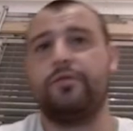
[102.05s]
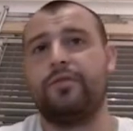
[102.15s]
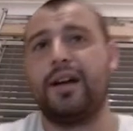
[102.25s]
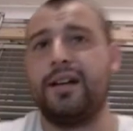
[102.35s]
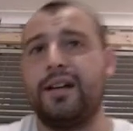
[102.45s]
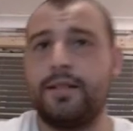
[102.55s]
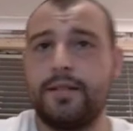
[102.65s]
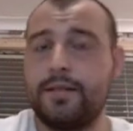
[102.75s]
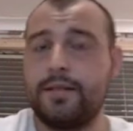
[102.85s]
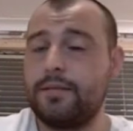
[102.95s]
and
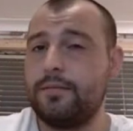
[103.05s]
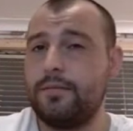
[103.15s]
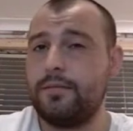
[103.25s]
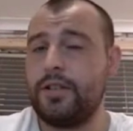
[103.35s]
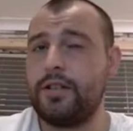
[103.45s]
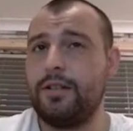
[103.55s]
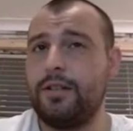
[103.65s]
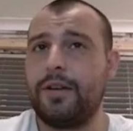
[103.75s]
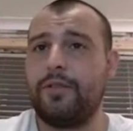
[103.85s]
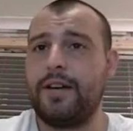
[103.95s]
which is a little
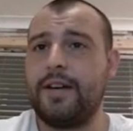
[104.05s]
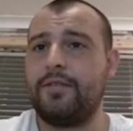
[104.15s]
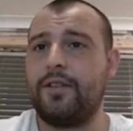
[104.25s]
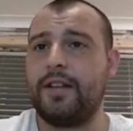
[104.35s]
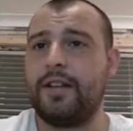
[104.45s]
bit crazy really.